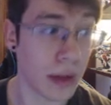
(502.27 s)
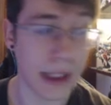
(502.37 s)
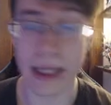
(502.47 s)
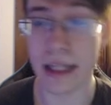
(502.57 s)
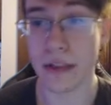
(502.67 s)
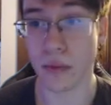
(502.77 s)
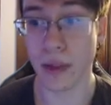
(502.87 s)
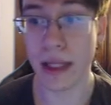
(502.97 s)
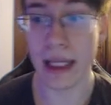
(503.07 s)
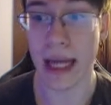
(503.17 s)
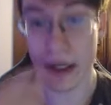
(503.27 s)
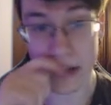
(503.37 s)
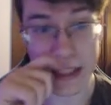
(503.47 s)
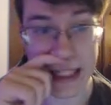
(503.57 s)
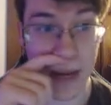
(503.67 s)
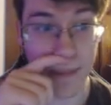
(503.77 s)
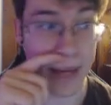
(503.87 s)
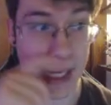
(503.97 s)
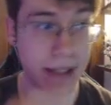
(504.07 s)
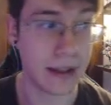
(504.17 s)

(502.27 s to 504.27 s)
And he's really actually not bad.